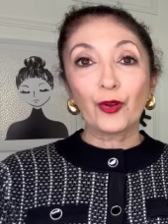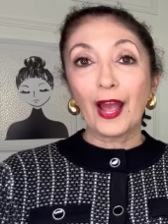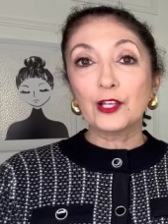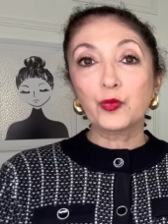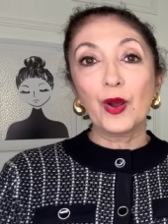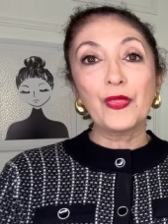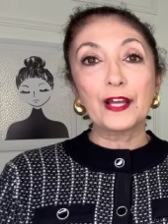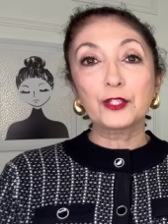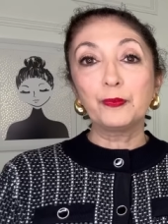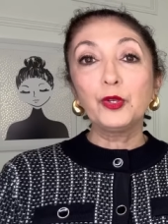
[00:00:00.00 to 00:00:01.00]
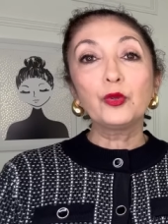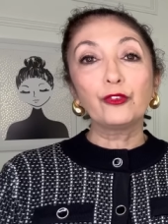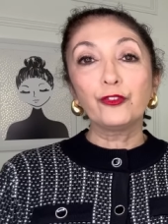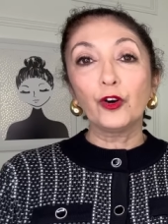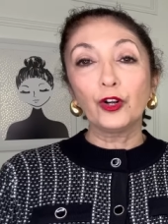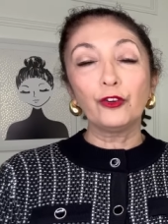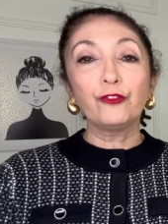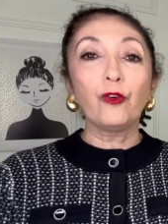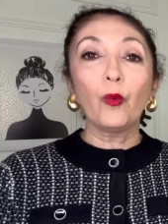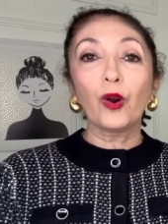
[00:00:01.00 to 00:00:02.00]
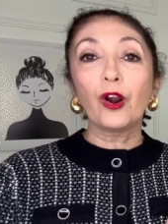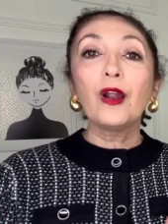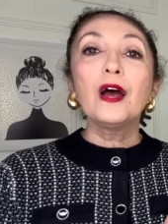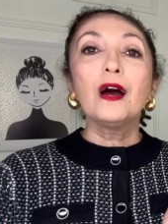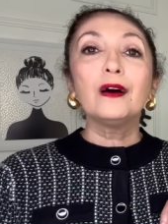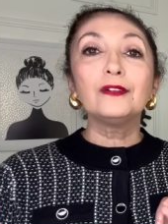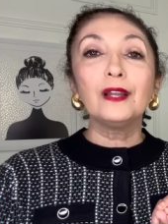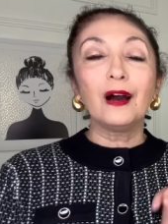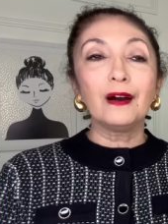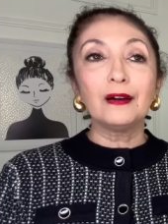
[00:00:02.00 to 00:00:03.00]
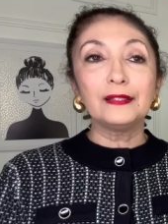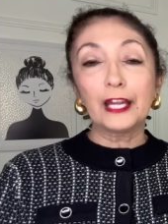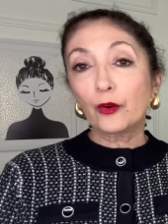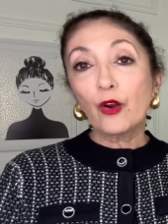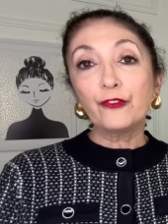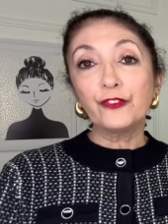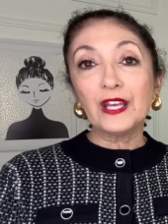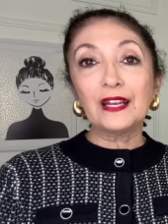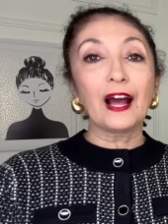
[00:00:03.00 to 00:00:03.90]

has one that's beautiful for uh, narrow feet.